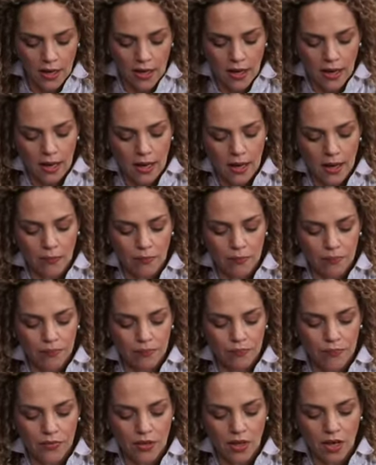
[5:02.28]

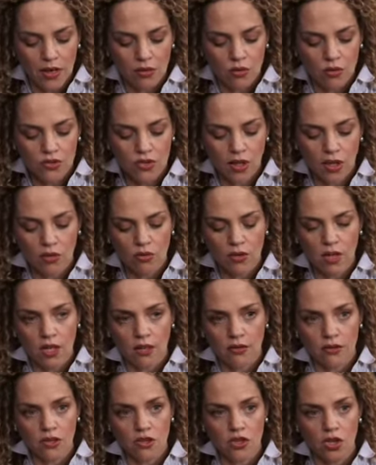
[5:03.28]
And also looking at
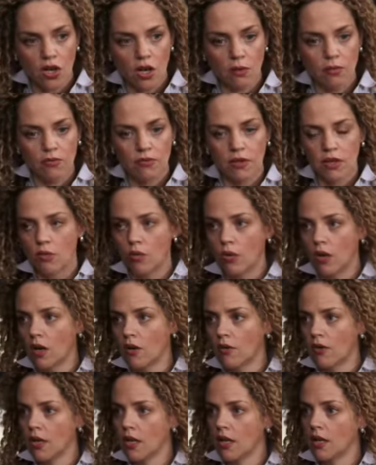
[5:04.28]
the type of
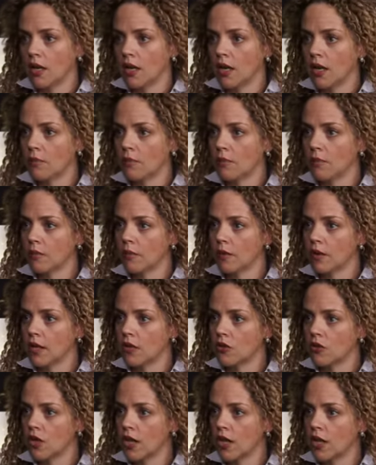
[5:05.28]
inquiry and
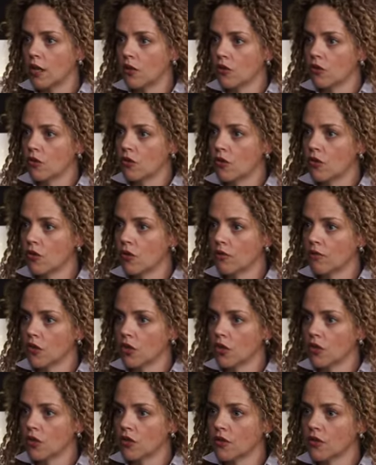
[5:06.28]
tracking it through to
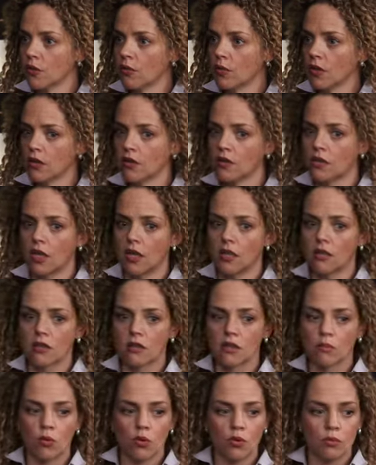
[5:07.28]
conversion. So whether, say, it's a
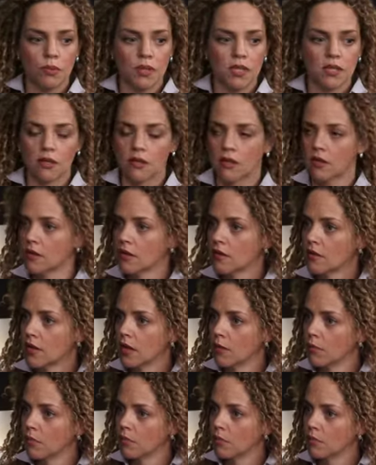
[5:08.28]
small business,
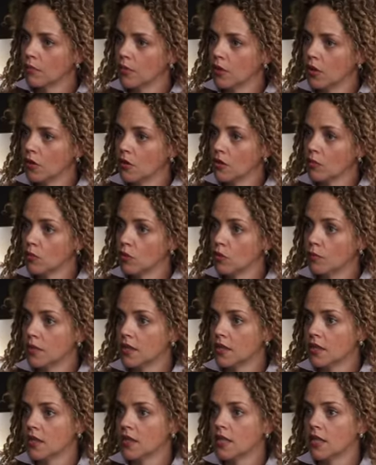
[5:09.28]
a small
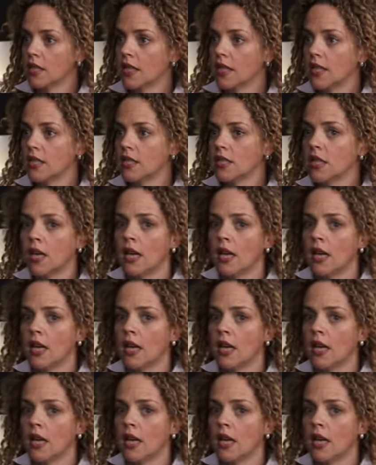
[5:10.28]
business lead,